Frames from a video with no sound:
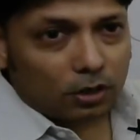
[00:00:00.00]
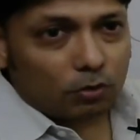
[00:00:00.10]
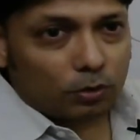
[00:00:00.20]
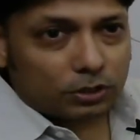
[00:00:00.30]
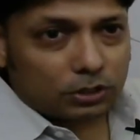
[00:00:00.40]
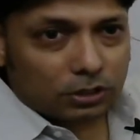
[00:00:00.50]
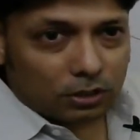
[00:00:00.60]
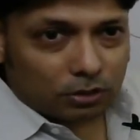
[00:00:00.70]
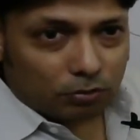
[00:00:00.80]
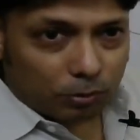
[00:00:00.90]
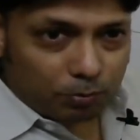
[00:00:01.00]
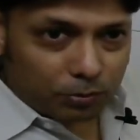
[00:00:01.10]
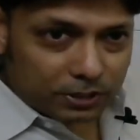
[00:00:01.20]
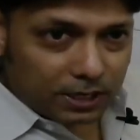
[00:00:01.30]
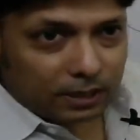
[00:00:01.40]
which
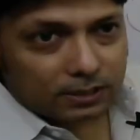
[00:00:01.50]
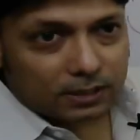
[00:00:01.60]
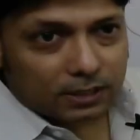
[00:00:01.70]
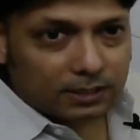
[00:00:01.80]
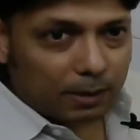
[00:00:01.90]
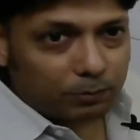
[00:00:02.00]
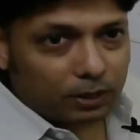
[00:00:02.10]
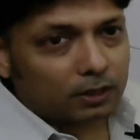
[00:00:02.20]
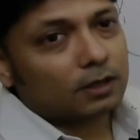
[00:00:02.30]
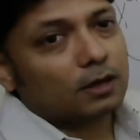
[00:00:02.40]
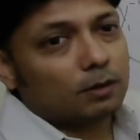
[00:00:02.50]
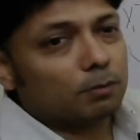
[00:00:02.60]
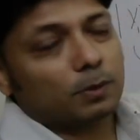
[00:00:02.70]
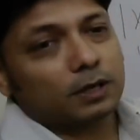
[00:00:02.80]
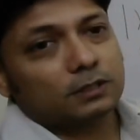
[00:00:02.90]
represents the same thing
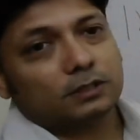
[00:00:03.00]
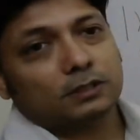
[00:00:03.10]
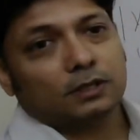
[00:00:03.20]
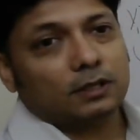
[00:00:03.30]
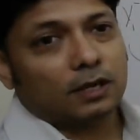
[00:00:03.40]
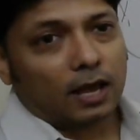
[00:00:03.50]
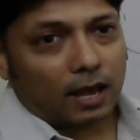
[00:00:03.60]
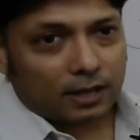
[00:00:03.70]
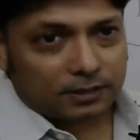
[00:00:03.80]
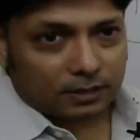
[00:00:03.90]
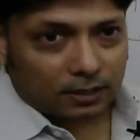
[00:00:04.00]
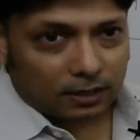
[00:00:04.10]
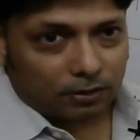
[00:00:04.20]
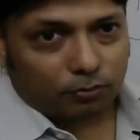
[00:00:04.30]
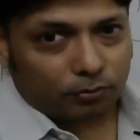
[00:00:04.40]
but as
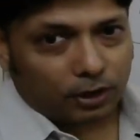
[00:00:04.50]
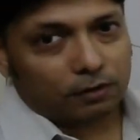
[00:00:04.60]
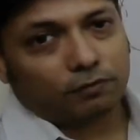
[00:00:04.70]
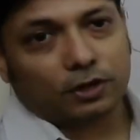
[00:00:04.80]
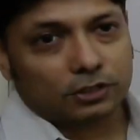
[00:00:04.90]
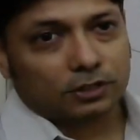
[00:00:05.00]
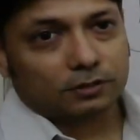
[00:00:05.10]
a real function.